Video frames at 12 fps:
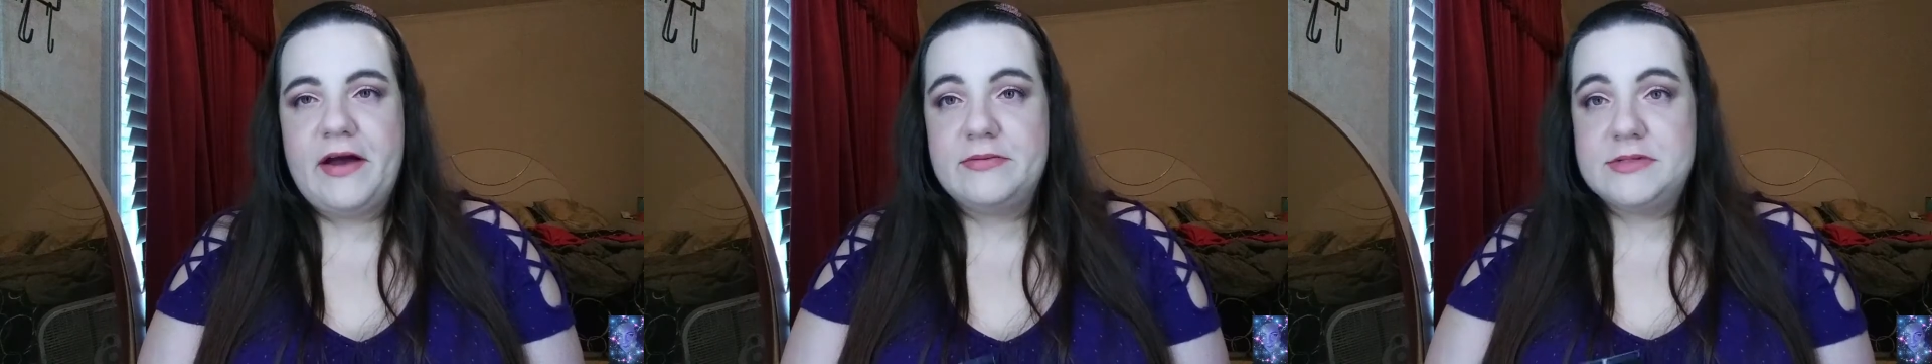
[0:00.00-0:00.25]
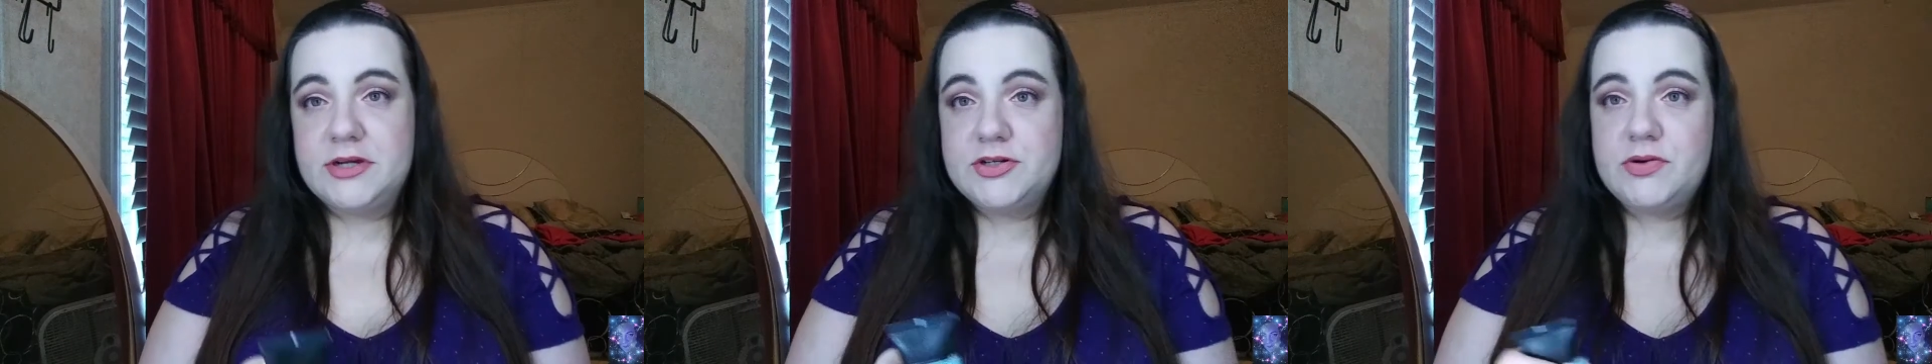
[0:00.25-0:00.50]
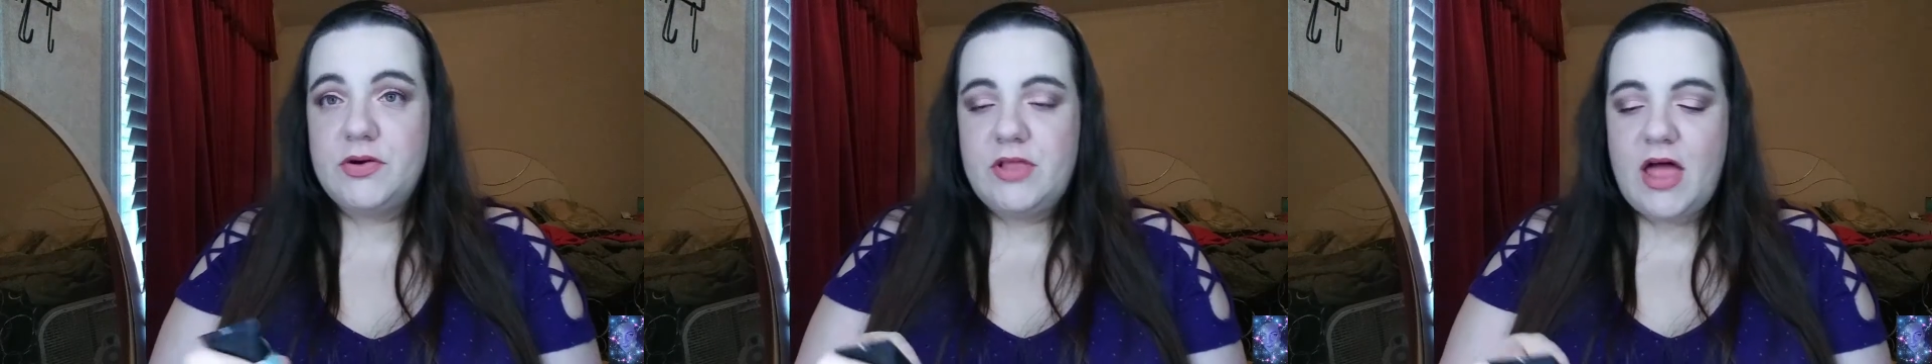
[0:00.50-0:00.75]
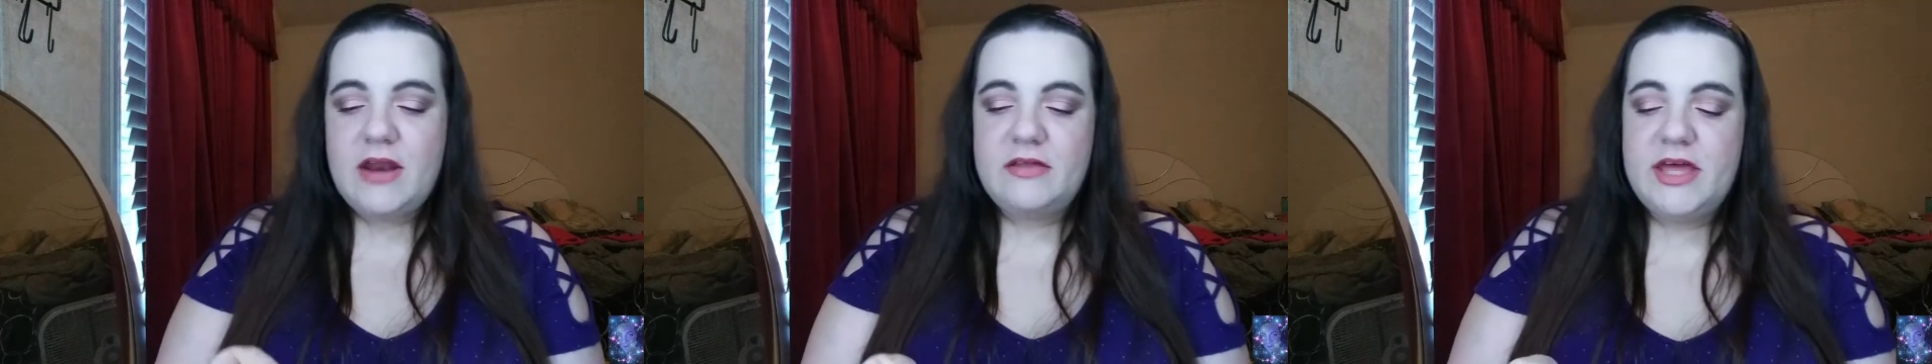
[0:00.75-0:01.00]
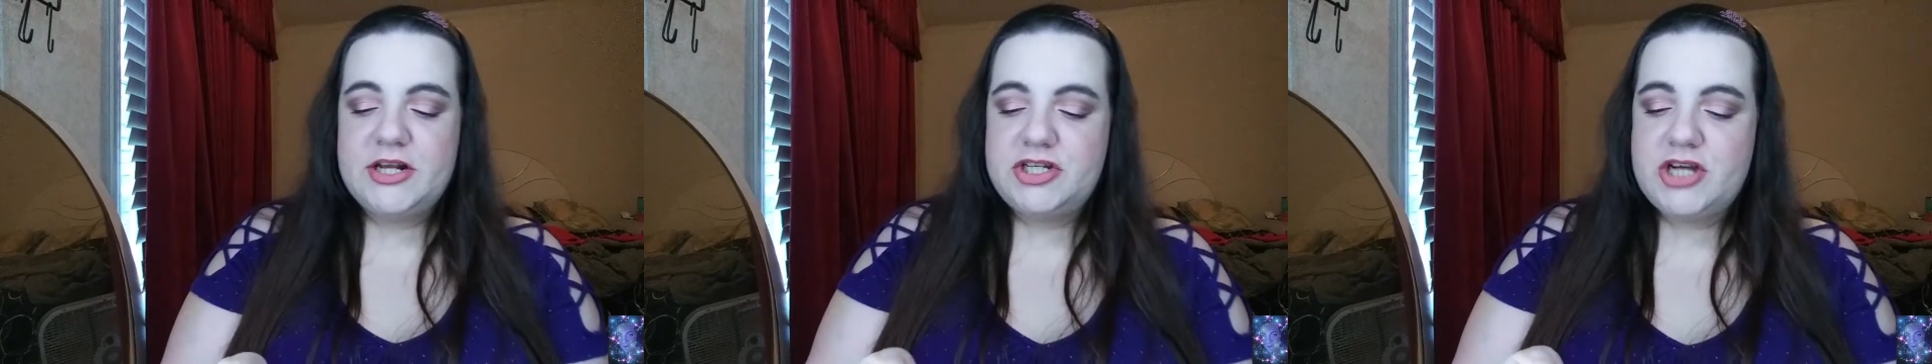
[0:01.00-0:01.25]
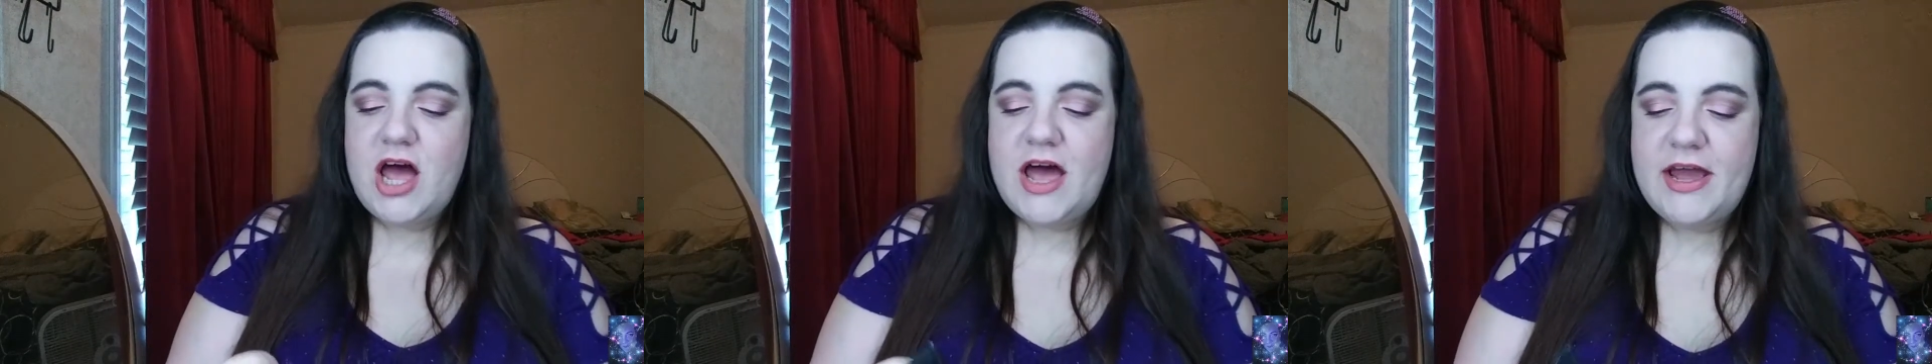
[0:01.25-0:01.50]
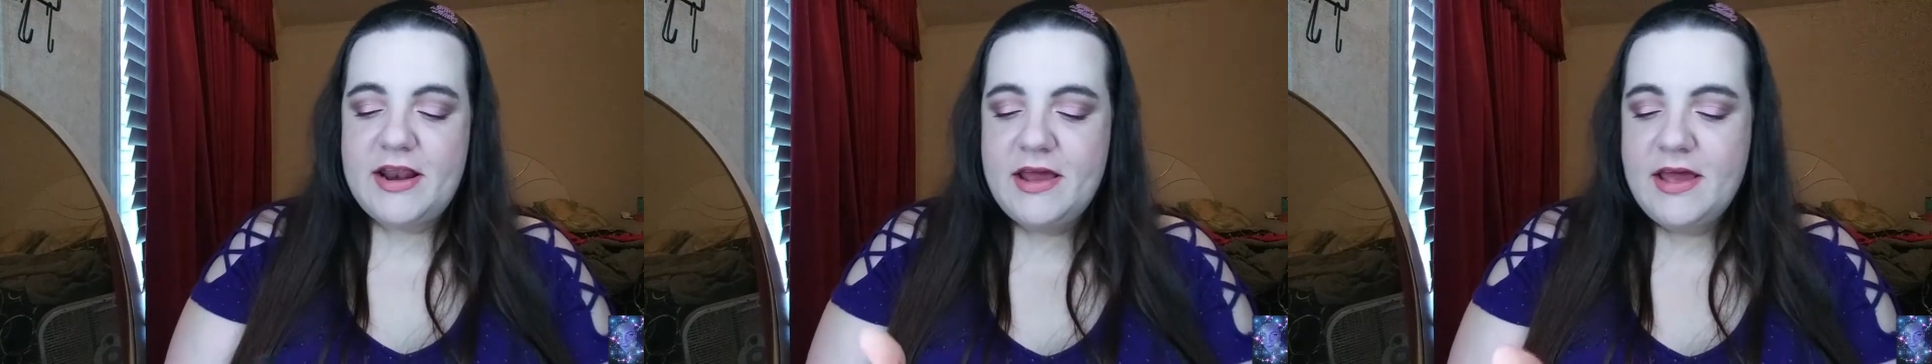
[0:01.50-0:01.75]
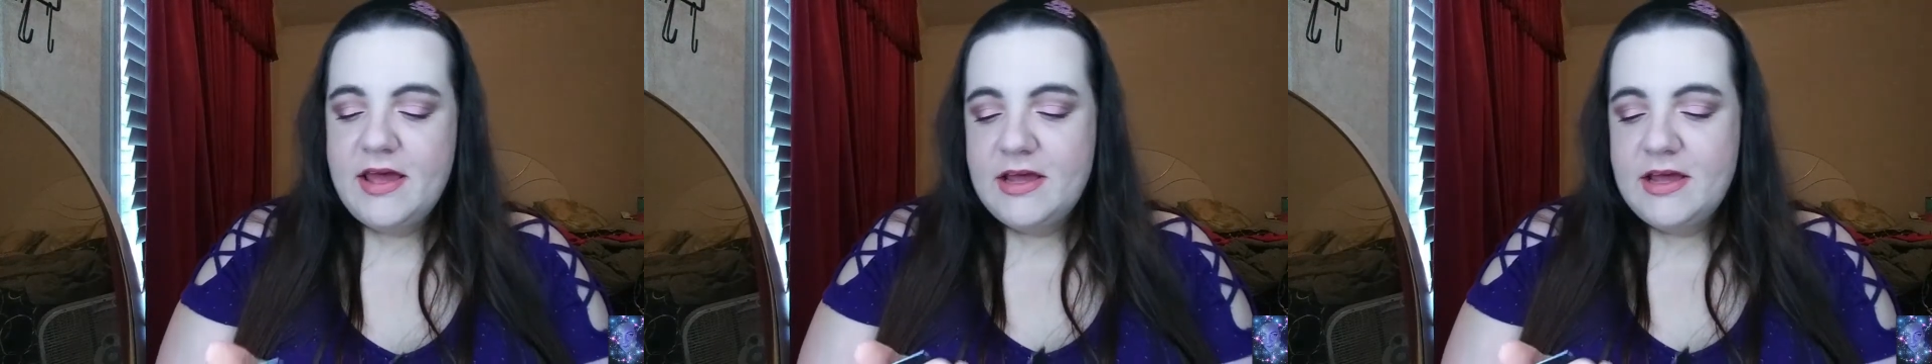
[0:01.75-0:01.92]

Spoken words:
helps control a lot of that shine.